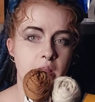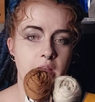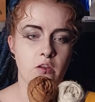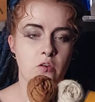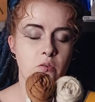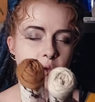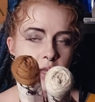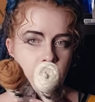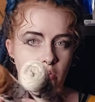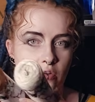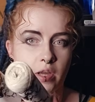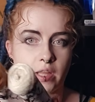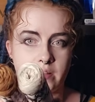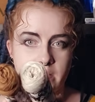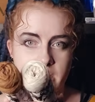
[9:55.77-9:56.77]
Like, you can
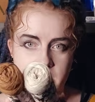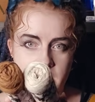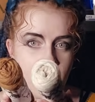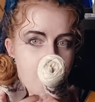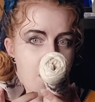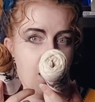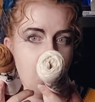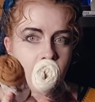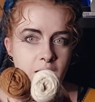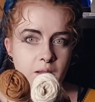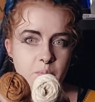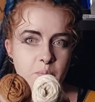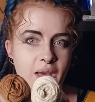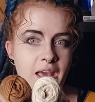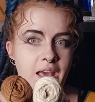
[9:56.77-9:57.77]
look at this
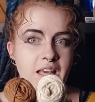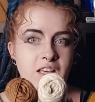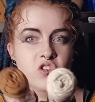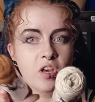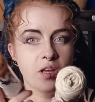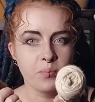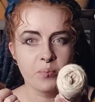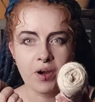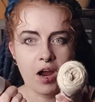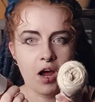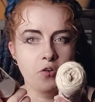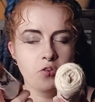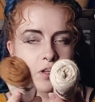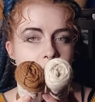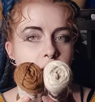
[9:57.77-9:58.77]
beige and
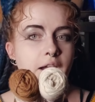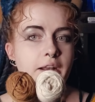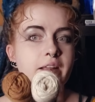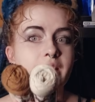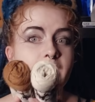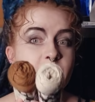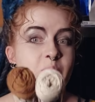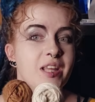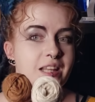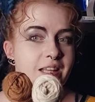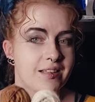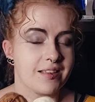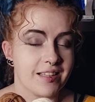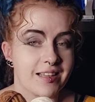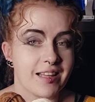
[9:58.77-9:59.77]
brown yarn and
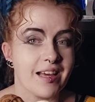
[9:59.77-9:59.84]
immediately